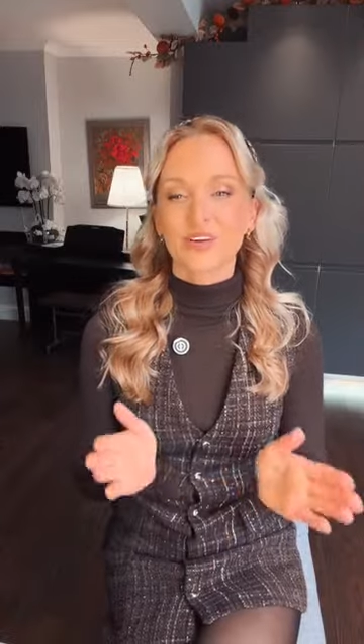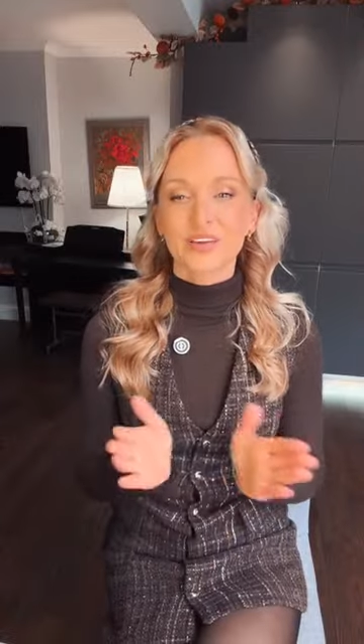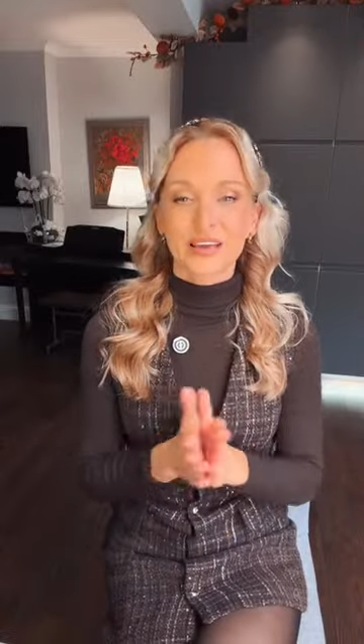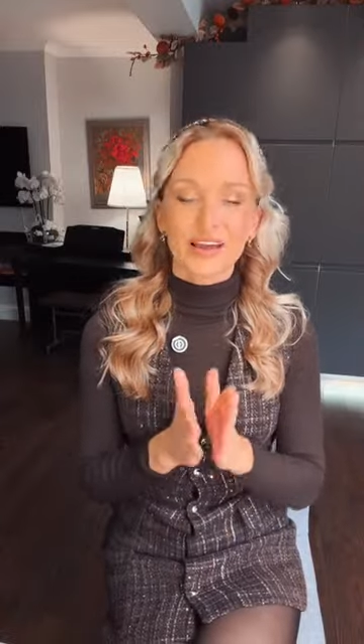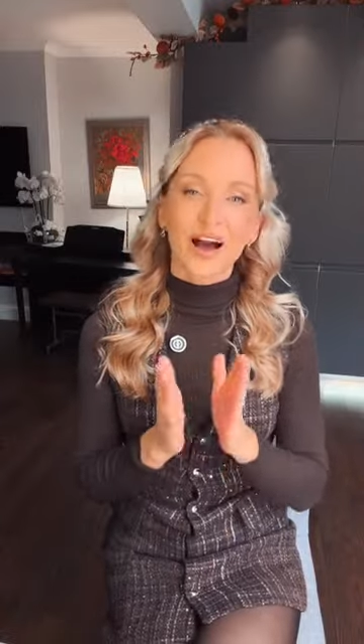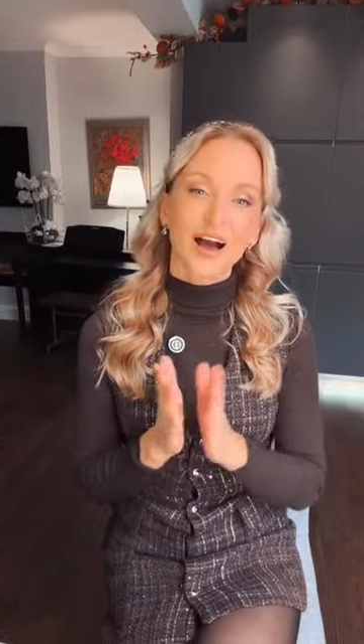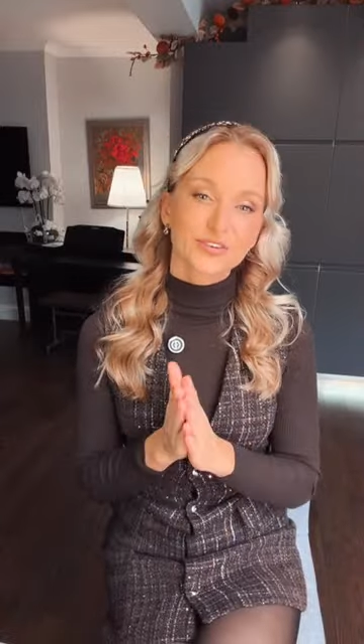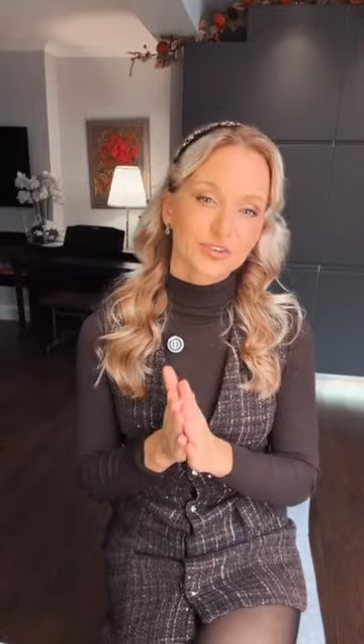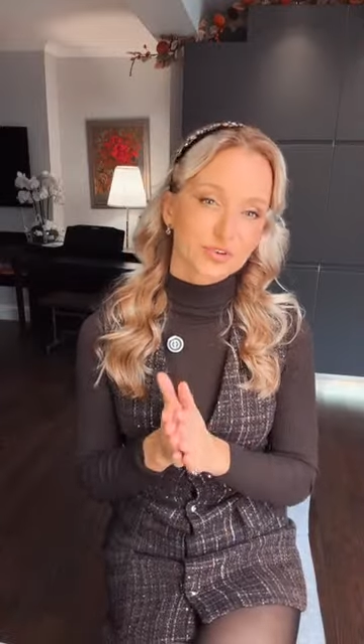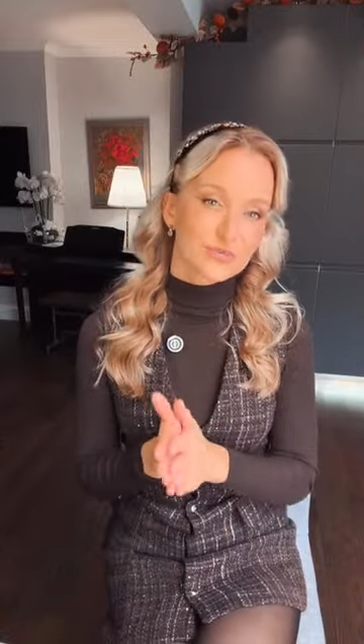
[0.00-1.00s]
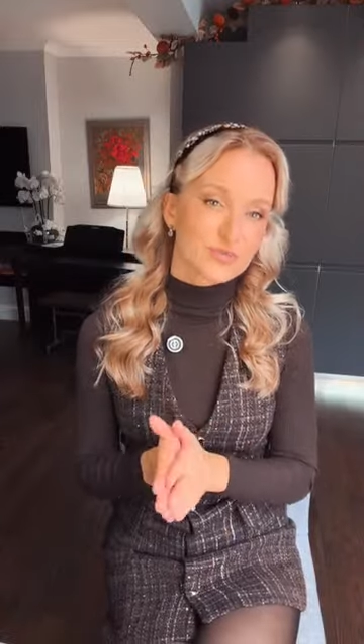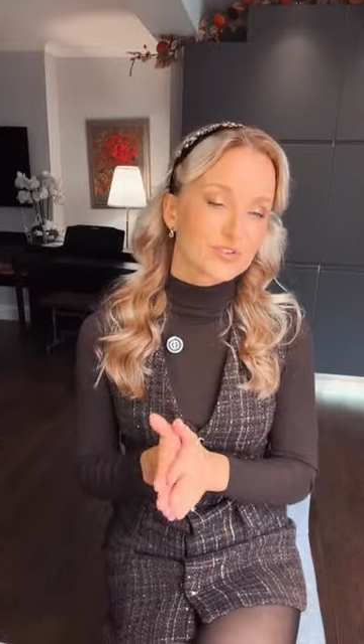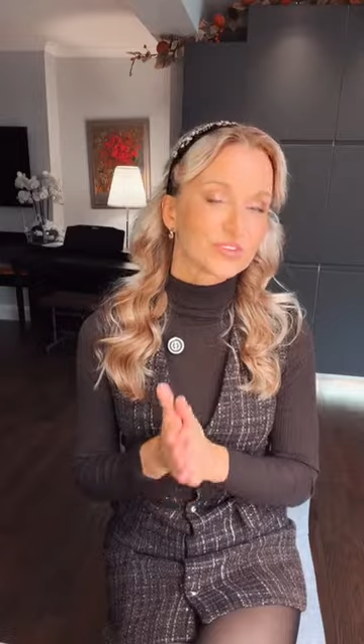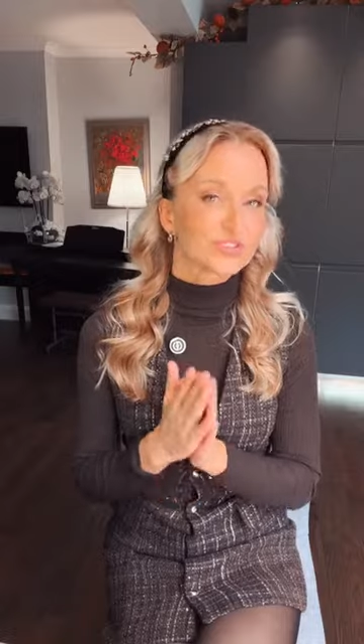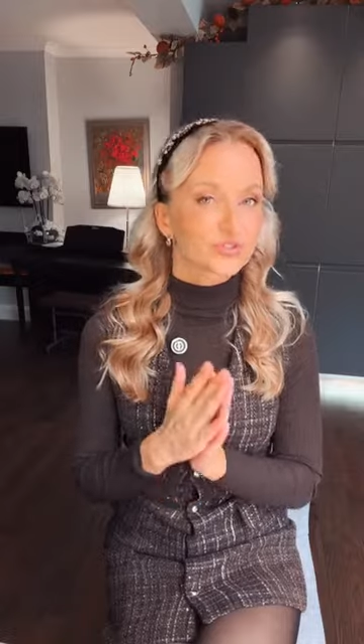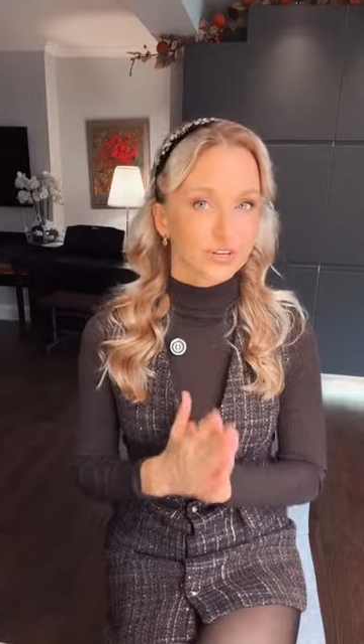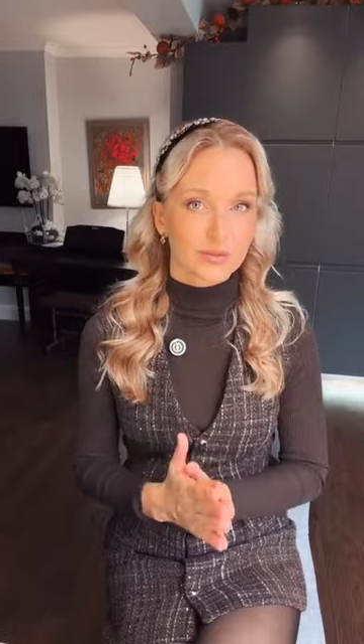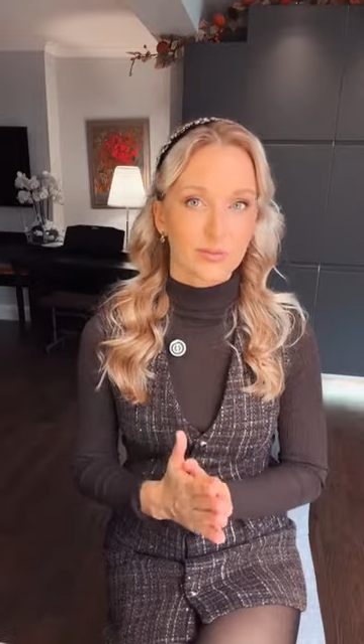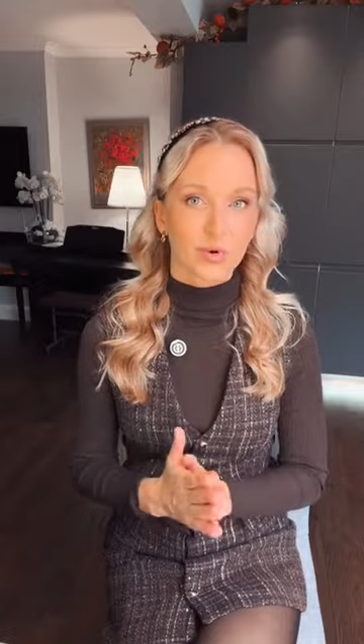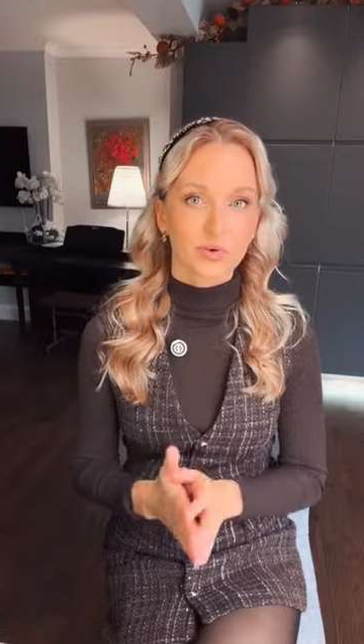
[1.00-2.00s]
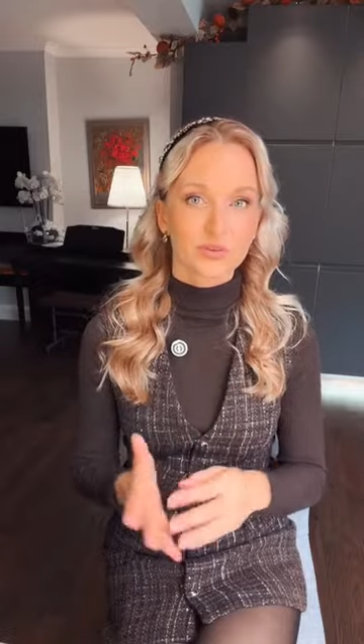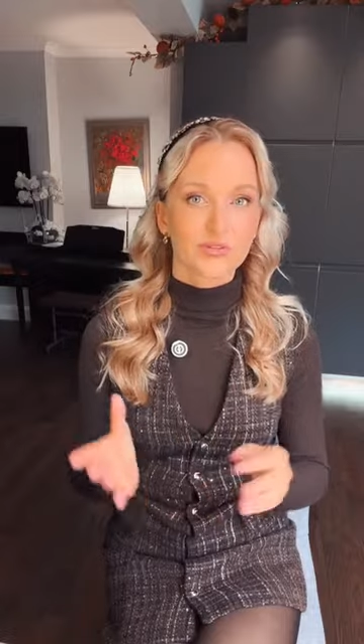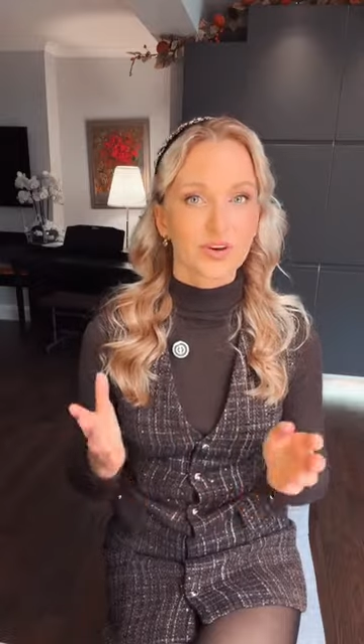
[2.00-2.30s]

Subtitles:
Okay, how to remove and treat the mold?